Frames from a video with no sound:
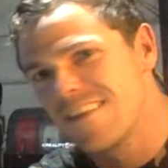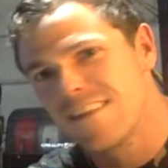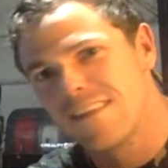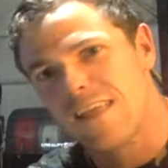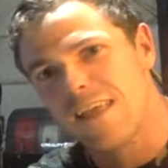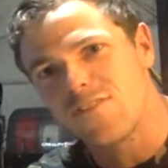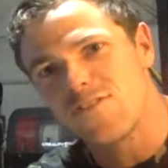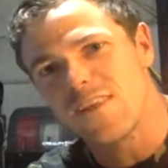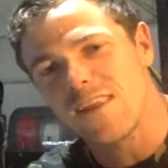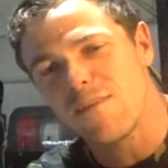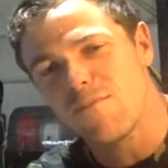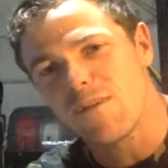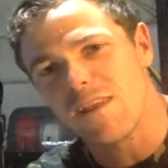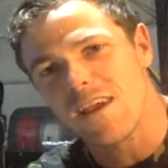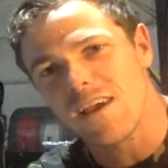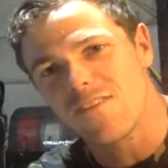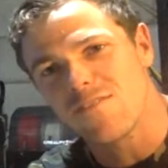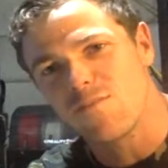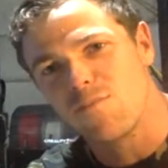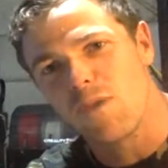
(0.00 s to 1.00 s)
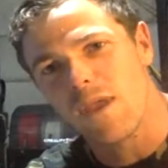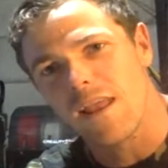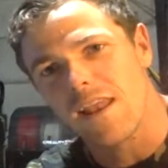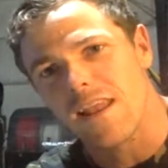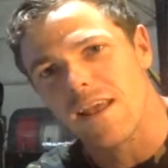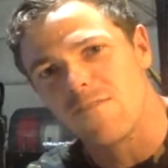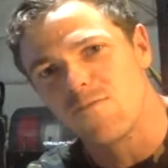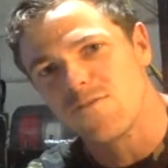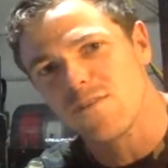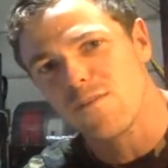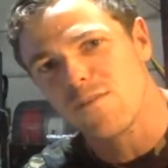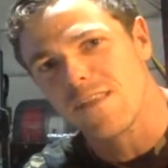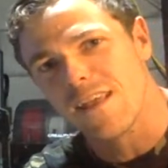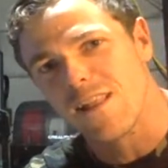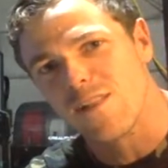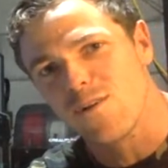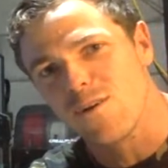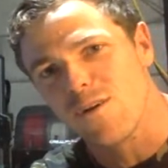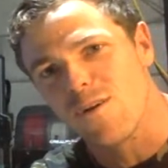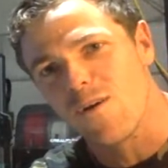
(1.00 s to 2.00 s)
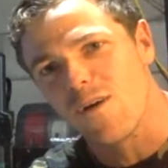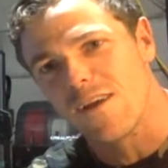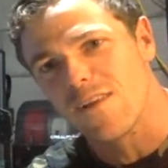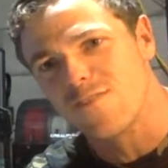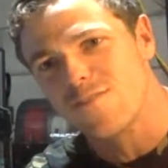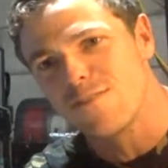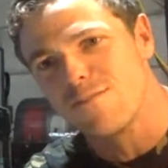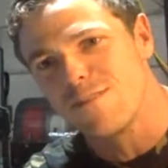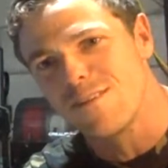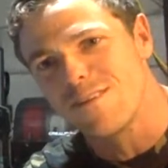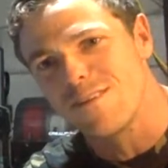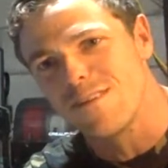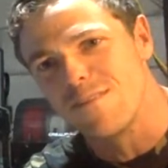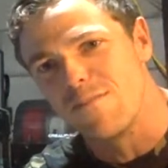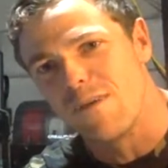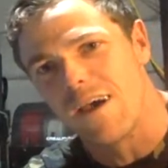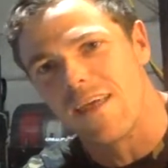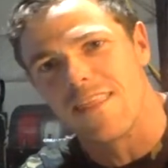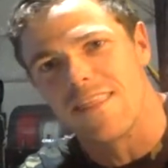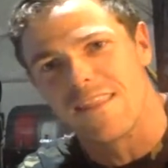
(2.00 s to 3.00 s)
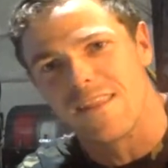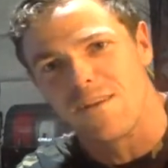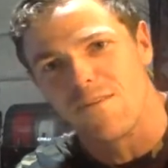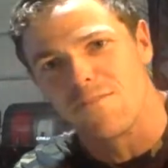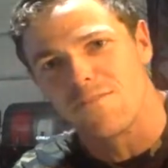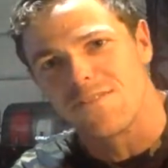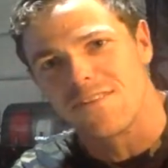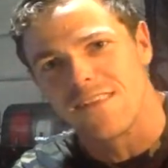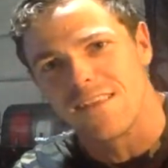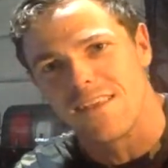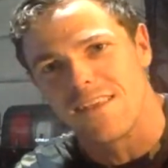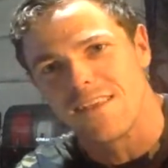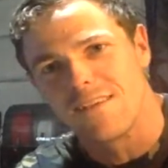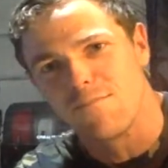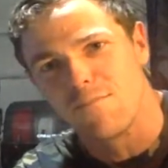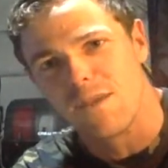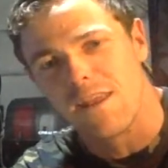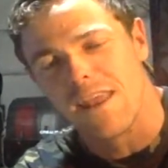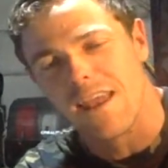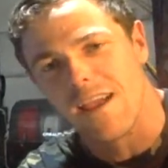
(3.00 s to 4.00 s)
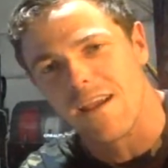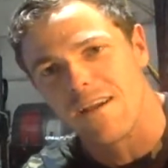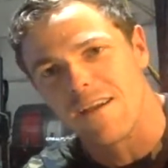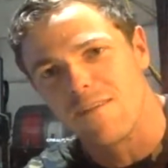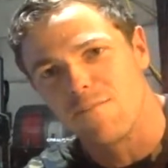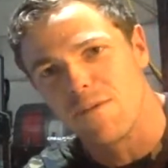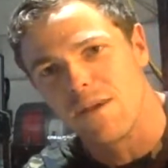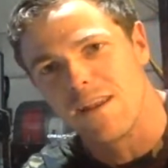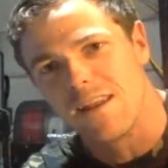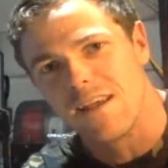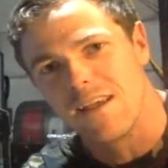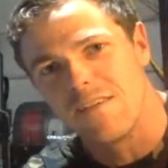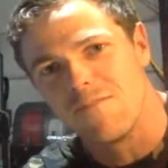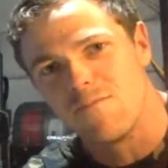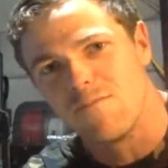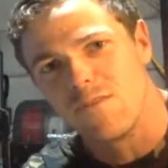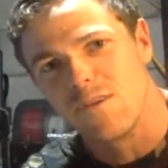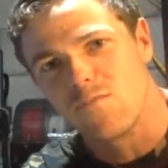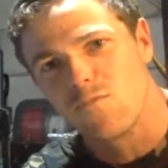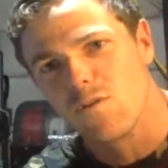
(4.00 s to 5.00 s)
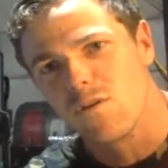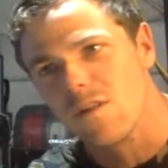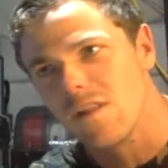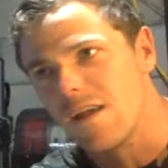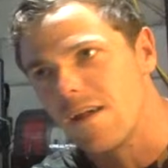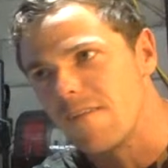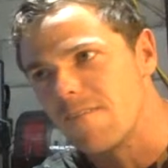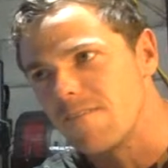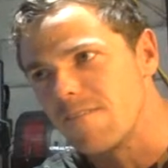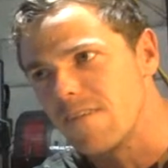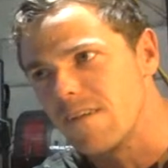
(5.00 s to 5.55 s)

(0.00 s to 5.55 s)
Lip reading: Has anybody else met someone that looked quite similar to them, other than obviously me and Harry, but in real life?